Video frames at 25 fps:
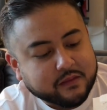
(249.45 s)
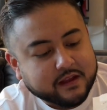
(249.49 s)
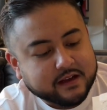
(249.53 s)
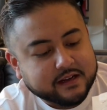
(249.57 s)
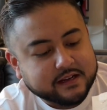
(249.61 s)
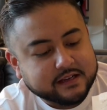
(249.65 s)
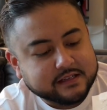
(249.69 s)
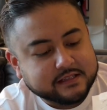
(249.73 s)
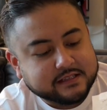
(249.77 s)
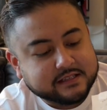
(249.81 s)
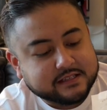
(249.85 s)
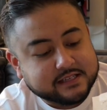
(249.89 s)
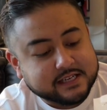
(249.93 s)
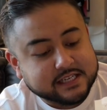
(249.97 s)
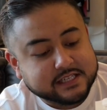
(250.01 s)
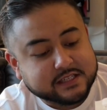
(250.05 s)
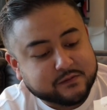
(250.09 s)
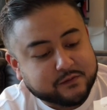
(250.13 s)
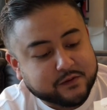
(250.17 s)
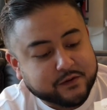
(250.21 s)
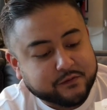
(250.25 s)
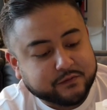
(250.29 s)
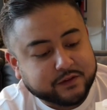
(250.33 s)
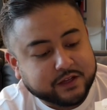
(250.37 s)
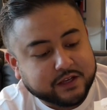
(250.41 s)
is
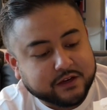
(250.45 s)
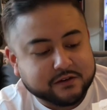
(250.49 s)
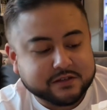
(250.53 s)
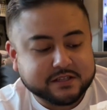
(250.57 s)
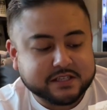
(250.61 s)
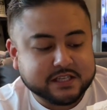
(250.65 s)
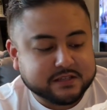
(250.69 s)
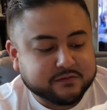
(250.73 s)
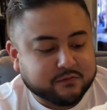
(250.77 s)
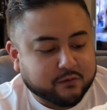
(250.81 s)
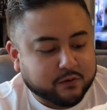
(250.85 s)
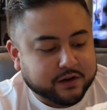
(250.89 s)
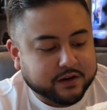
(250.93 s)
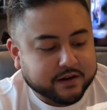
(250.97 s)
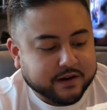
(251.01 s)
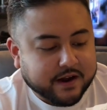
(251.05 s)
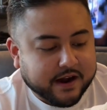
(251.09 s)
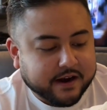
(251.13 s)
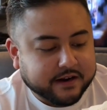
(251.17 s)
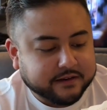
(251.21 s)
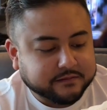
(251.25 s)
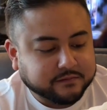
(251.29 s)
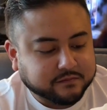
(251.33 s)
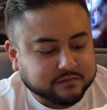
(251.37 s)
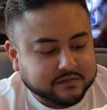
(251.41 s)
$6.50 or
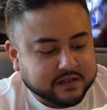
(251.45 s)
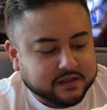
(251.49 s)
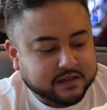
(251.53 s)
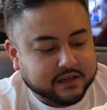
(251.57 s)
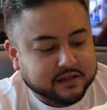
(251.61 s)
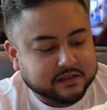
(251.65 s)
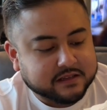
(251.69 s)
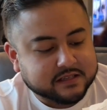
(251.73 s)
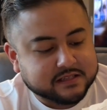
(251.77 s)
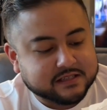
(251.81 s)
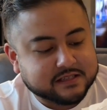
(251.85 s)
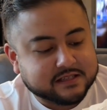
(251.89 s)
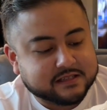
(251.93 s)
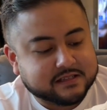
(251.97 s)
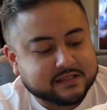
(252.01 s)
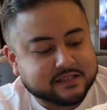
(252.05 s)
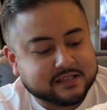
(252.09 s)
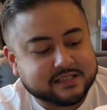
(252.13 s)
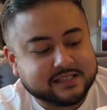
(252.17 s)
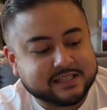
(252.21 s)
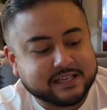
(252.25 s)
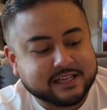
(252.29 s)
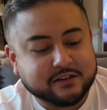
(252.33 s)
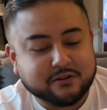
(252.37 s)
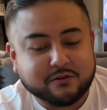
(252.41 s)
$6.49, and then the
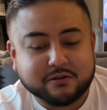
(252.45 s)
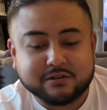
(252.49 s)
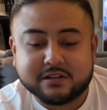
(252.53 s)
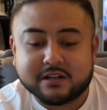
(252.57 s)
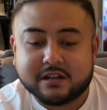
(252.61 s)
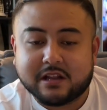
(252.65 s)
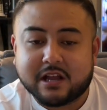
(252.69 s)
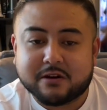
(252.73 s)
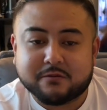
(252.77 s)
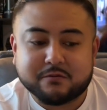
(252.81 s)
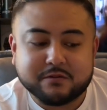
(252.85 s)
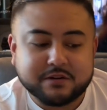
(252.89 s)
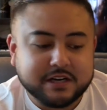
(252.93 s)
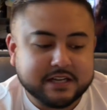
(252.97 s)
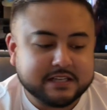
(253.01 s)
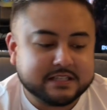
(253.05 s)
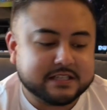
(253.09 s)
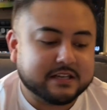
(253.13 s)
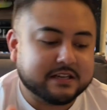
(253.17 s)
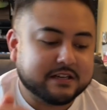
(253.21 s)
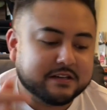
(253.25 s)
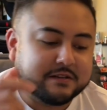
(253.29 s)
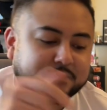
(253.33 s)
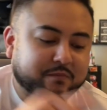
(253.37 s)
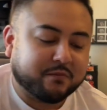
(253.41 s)
Tocino and the
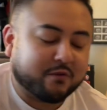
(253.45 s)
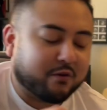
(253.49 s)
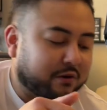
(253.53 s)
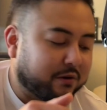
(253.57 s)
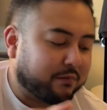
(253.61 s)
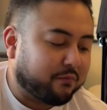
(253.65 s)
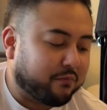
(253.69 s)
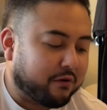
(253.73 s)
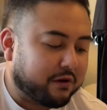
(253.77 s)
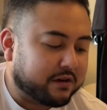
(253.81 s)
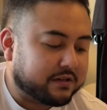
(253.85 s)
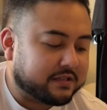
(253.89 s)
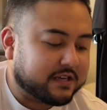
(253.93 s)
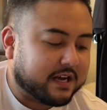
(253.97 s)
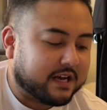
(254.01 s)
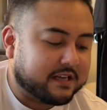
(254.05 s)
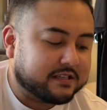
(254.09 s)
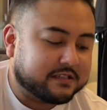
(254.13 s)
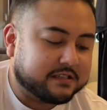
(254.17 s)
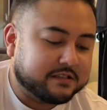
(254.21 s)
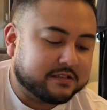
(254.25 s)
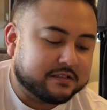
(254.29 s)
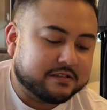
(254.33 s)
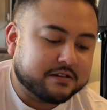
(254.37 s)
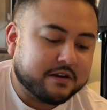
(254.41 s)
Longanisa, or the pork
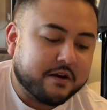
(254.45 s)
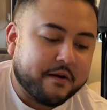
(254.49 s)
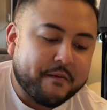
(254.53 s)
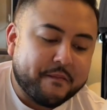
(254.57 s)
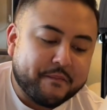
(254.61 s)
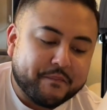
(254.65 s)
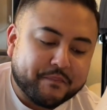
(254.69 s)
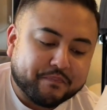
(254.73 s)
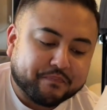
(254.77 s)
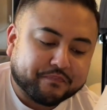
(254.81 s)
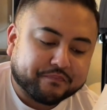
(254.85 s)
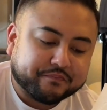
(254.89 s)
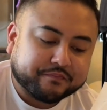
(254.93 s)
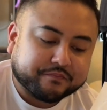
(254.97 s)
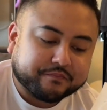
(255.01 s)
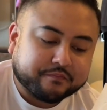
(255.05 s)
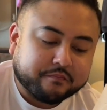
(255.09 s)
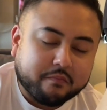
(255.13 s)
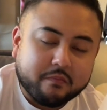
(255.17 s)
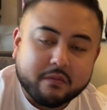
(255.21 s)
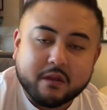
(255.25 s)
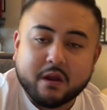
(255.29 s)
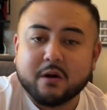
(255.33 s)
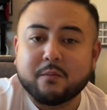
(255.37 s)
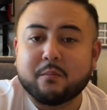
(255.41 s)
sausage,
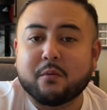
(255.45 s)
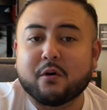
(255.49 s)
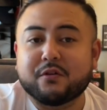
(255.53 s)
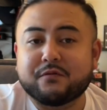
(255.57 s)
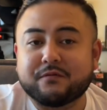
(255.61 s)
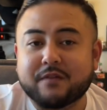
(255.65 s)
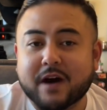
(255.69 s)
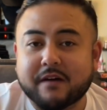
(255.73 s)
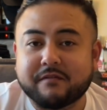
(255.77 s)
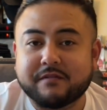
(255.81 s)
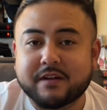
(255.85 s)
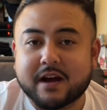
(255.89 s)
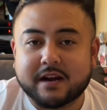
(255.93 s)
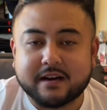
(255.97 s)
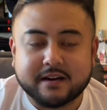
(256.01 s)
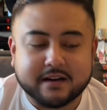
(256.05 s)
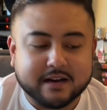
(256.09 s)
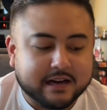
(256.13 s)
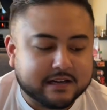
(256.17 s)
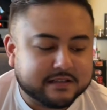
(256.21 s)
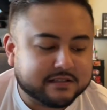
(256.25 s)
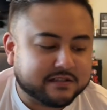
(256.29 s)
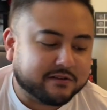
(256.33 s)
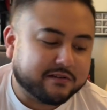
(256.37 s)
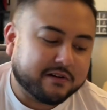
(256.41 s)
are both
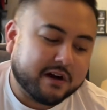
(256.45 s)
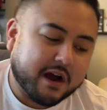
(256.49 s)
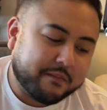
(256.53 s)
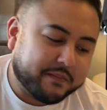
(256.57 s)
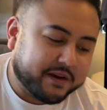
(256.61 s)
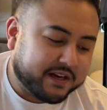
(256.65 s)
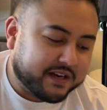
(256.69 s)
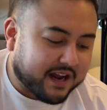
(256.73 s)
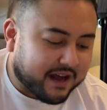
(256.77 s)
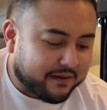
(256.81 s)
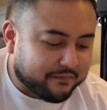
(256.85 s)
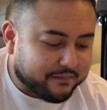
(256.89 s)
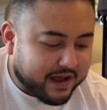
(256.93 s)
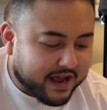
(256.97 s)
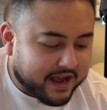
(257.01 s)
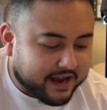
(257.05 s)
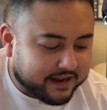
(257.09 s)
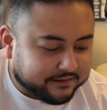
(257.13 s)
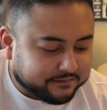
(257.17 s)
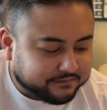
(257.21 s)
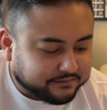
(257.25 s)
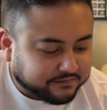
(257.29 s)
$5.99. So I mean, not bad.